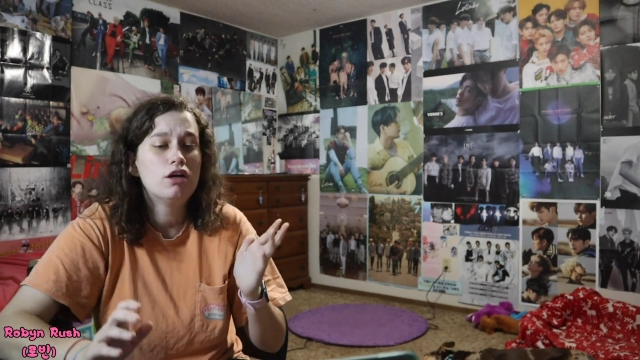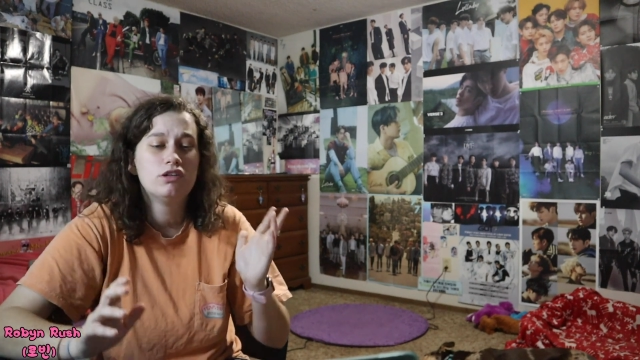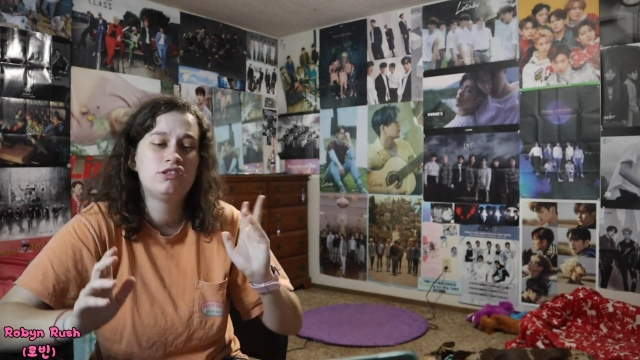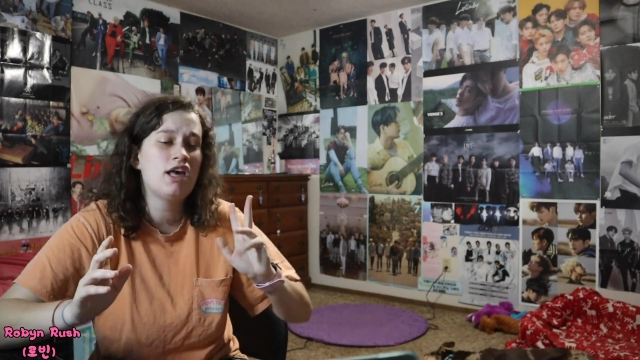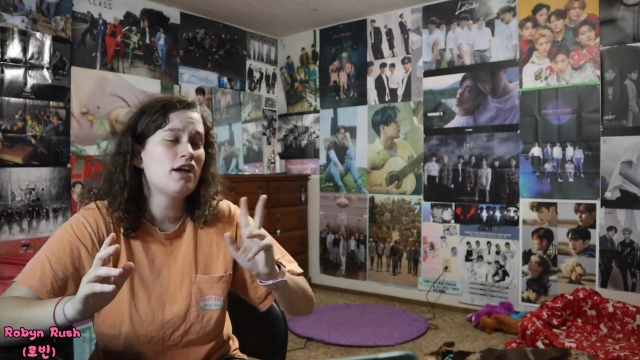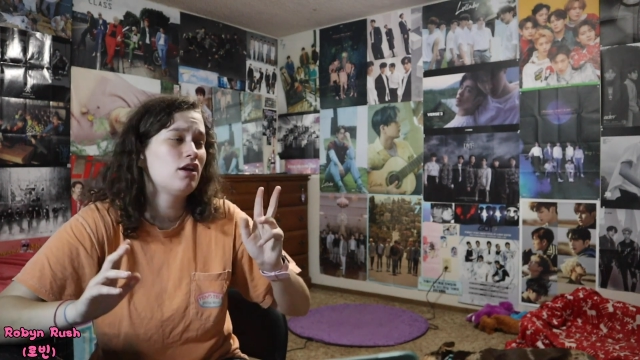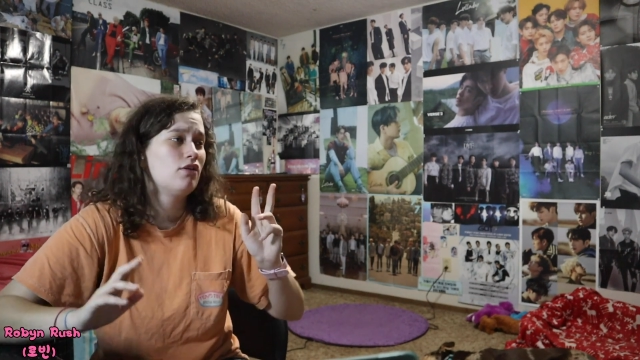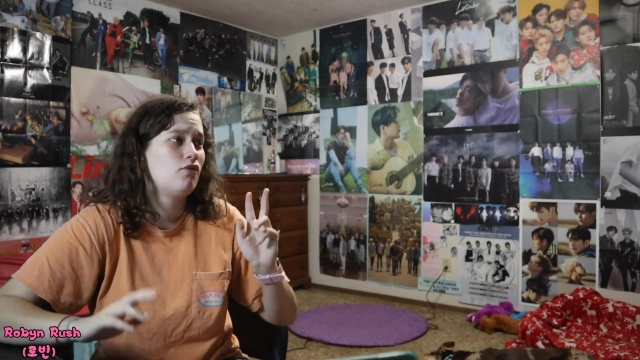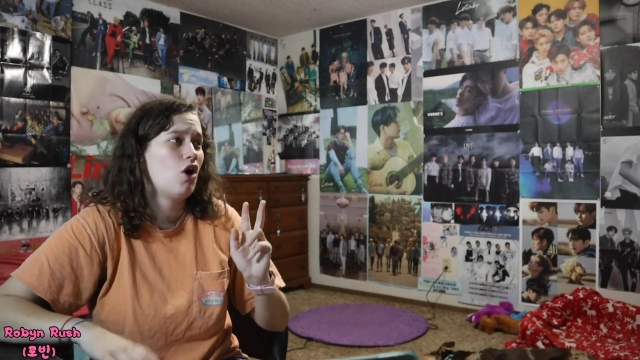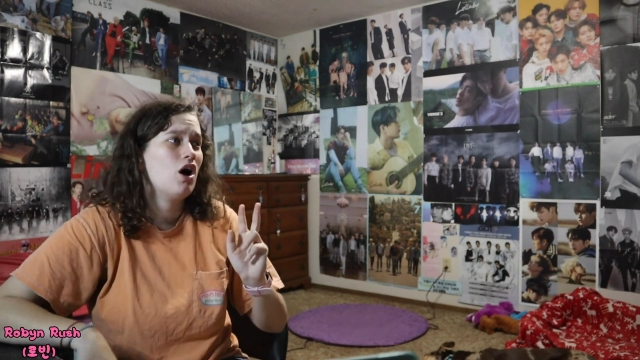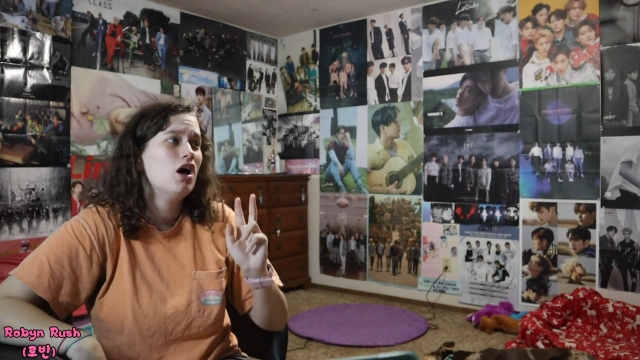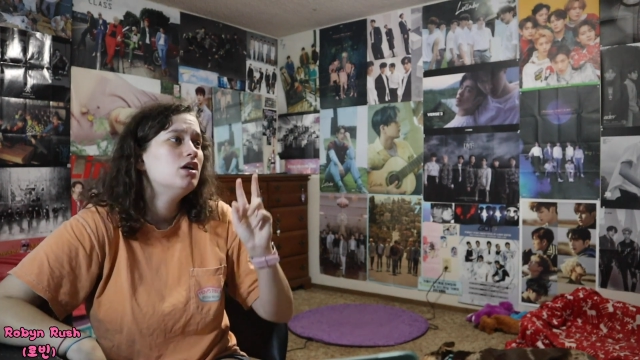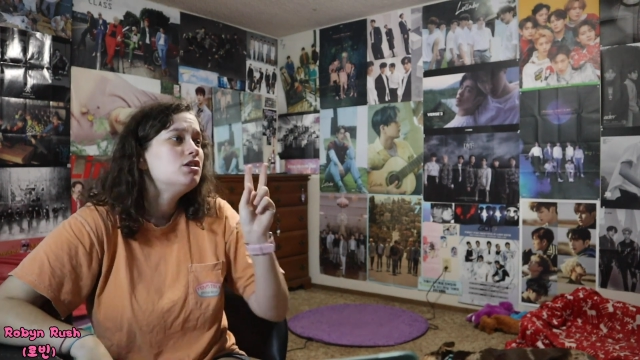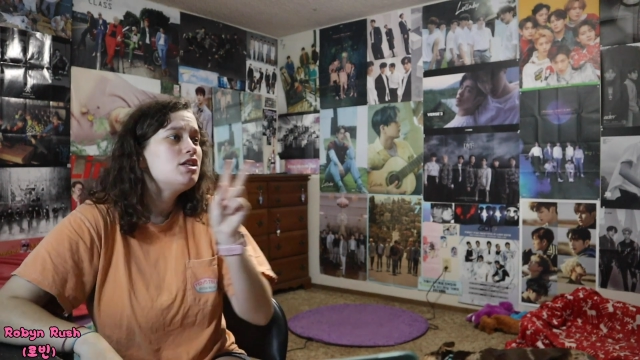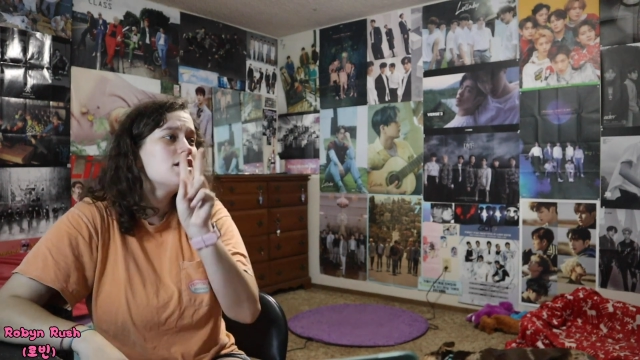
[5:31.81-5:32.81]
Second of
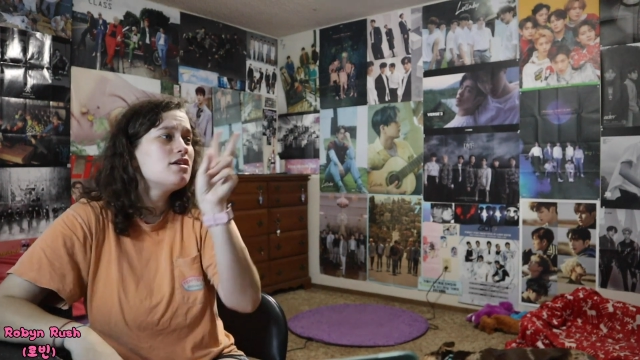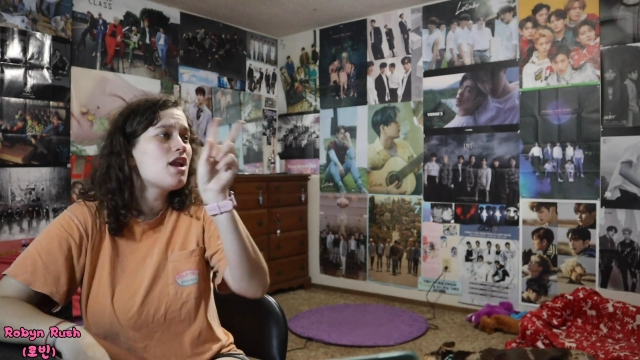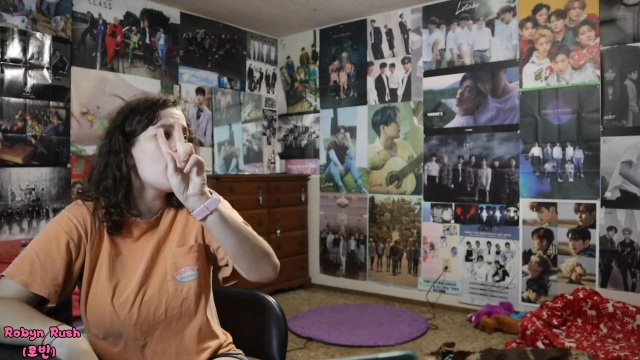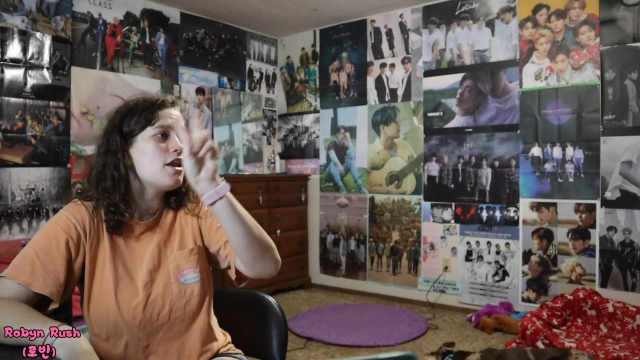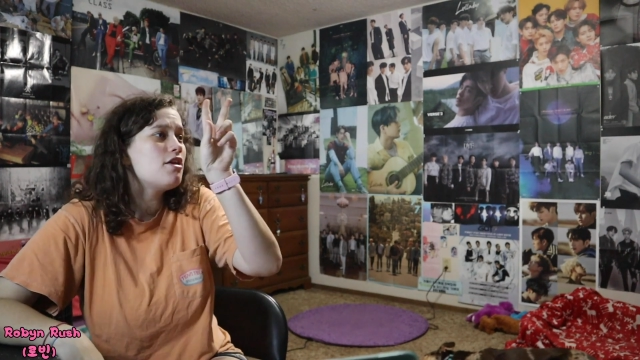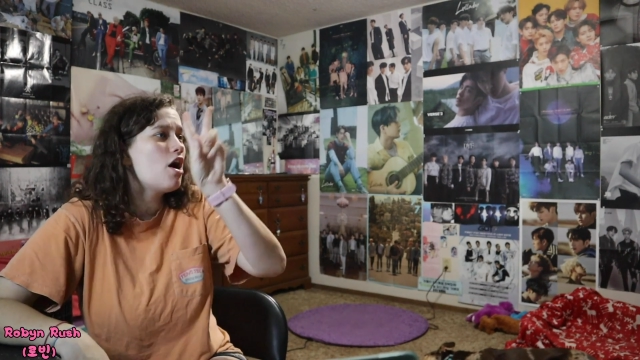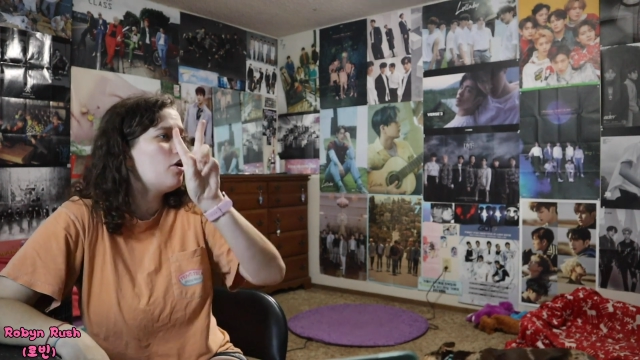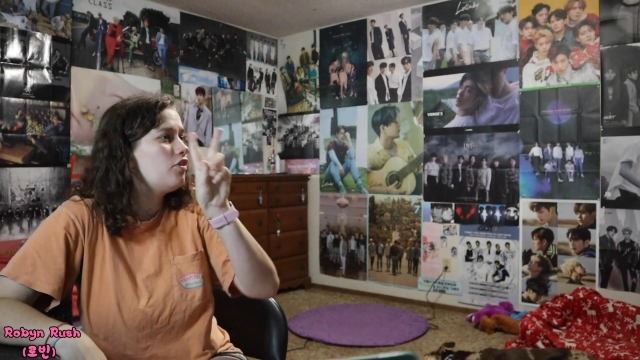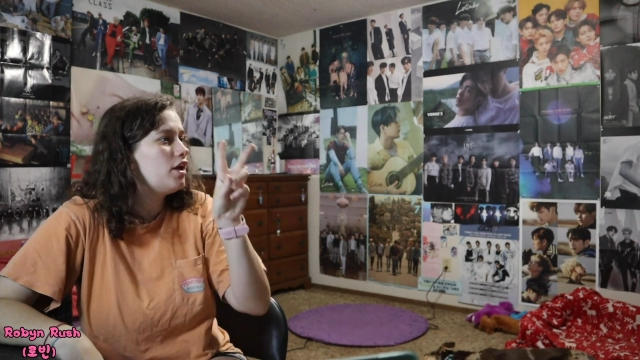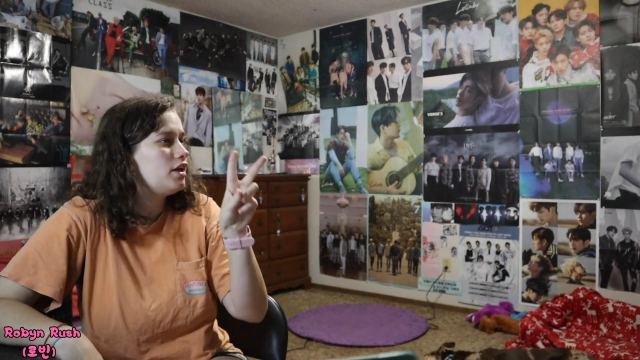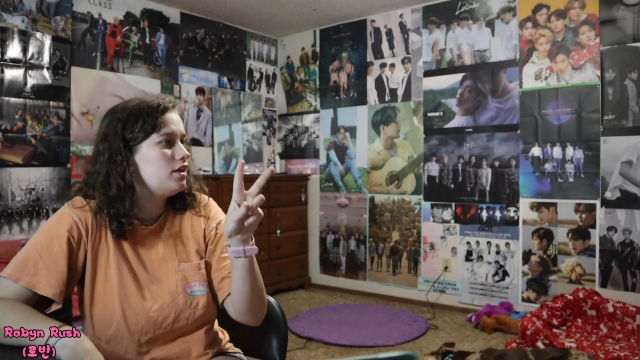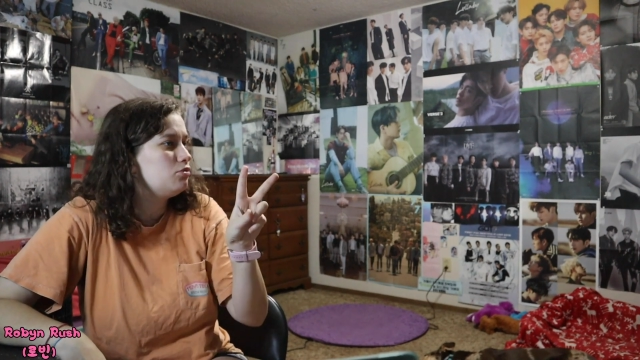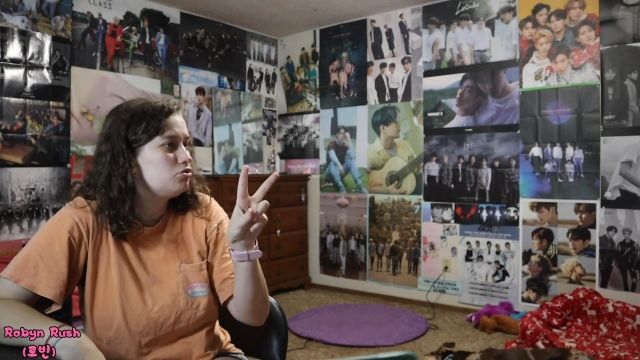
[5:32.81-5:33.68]
all, didn't I know that